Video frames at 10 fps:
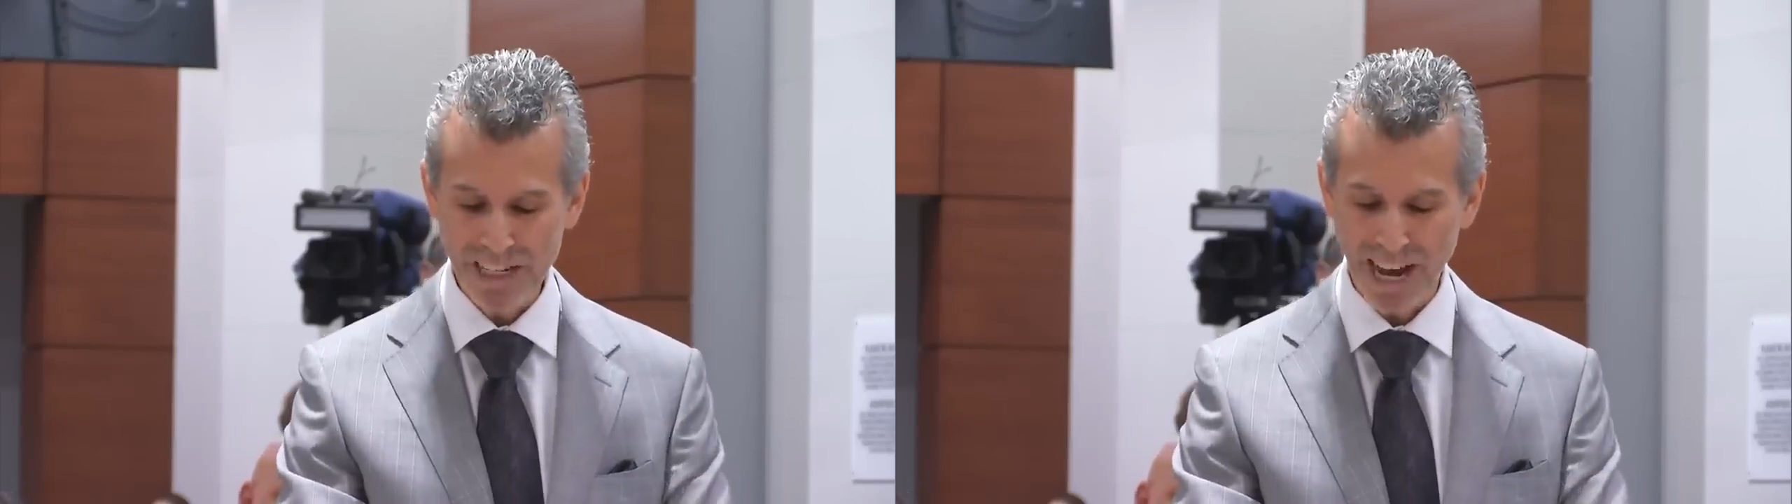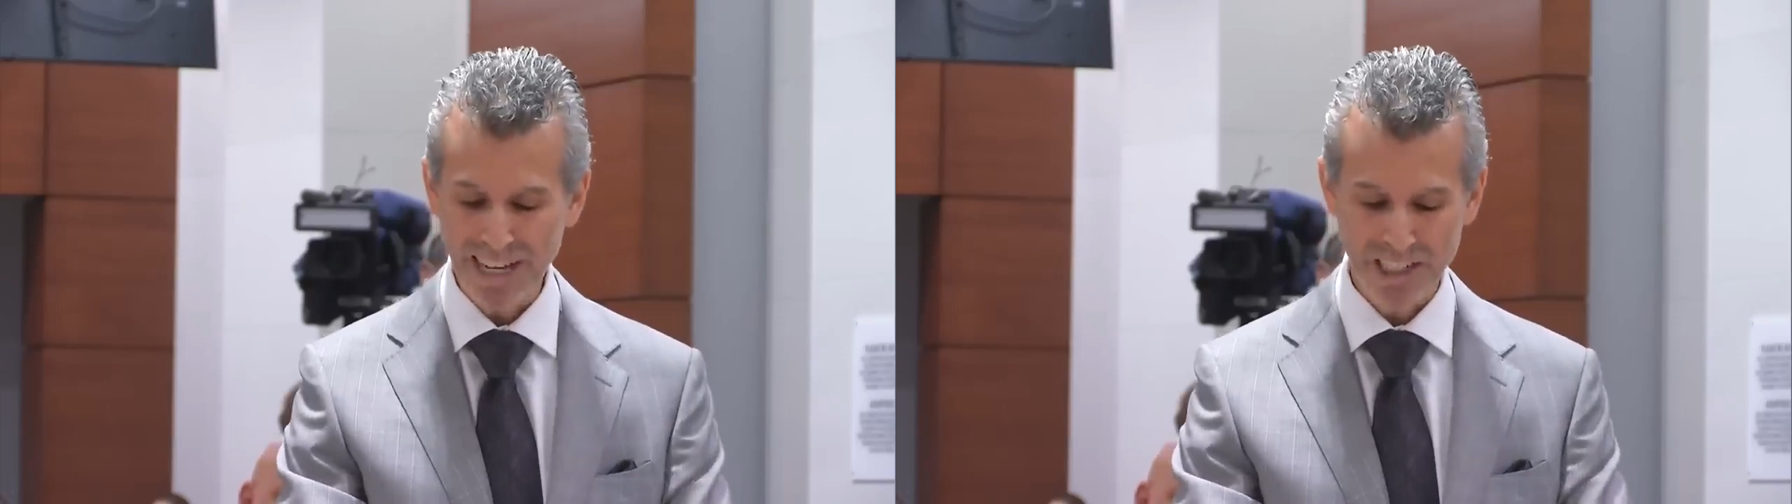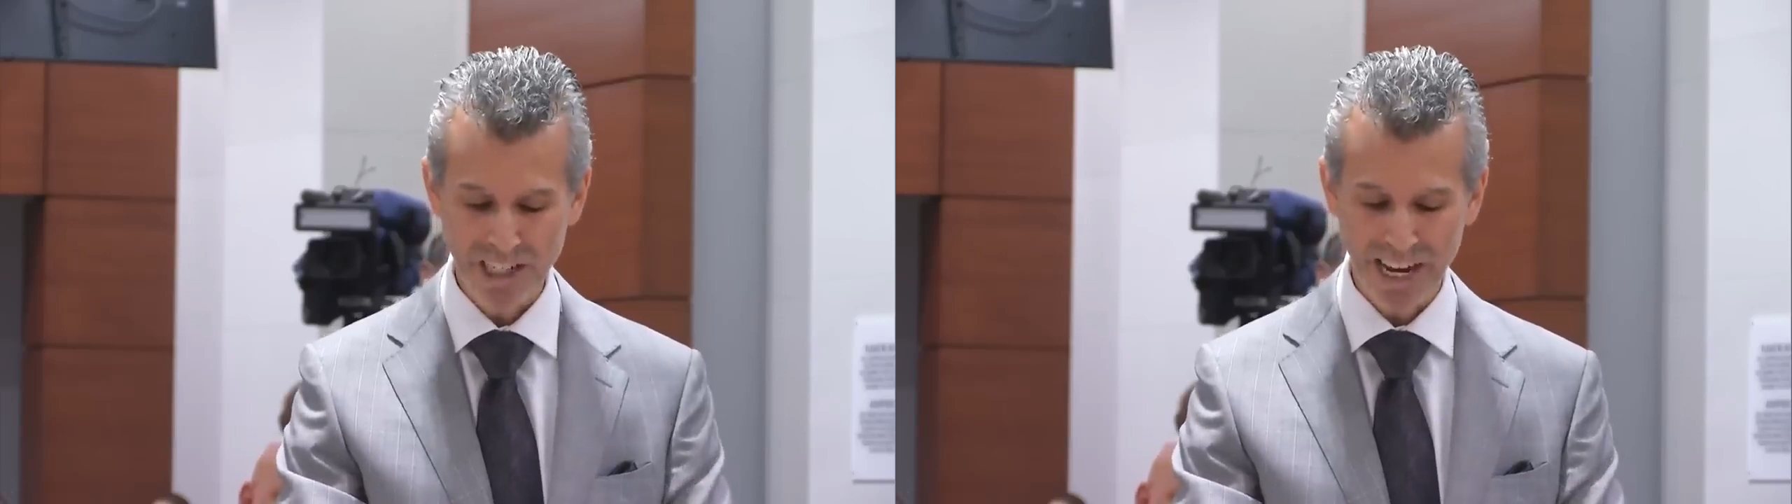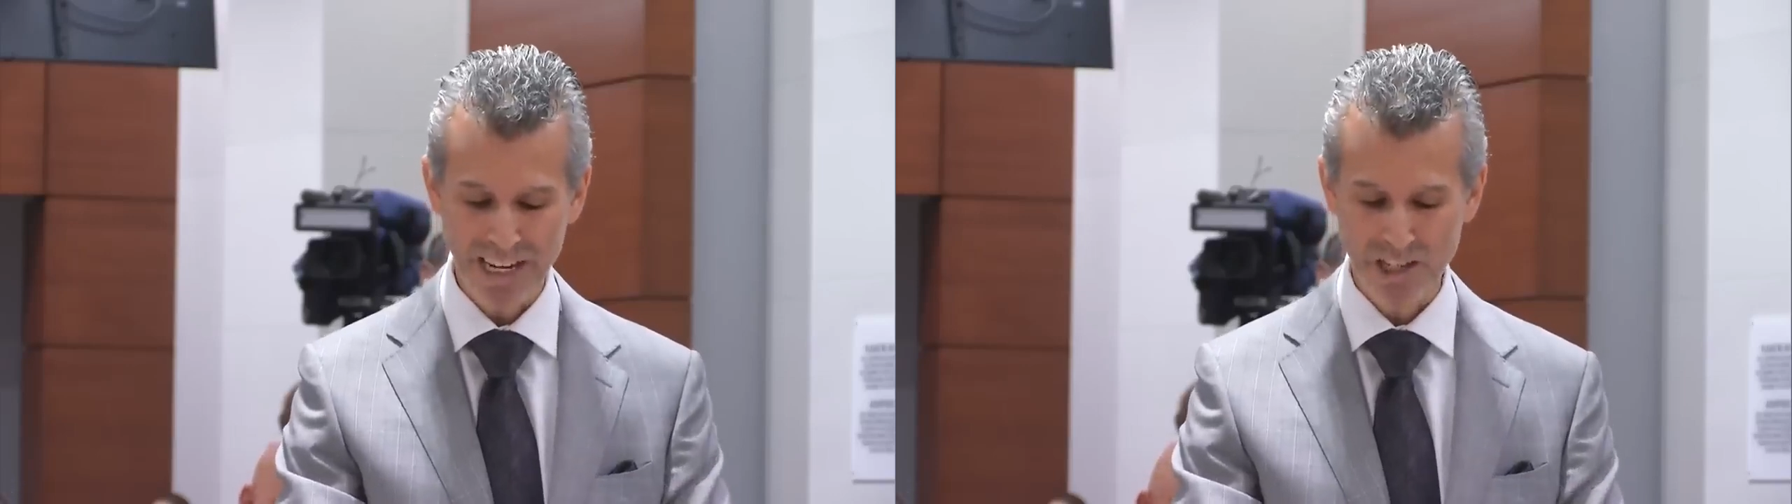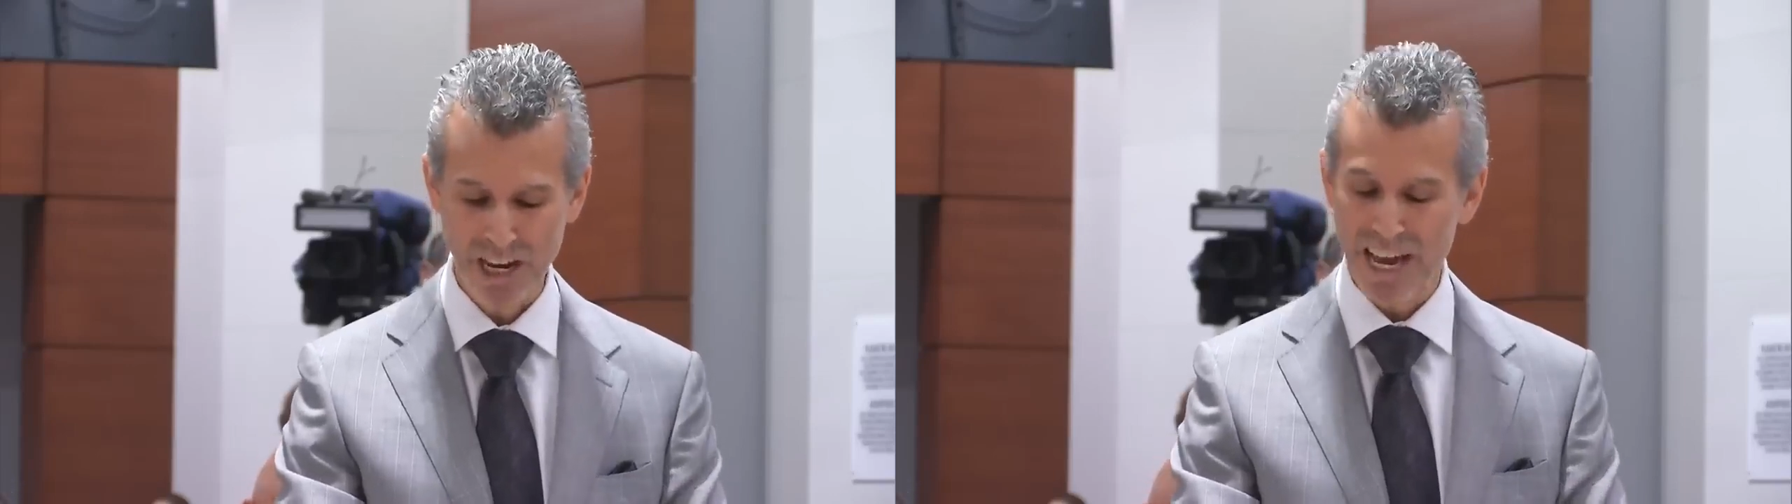not change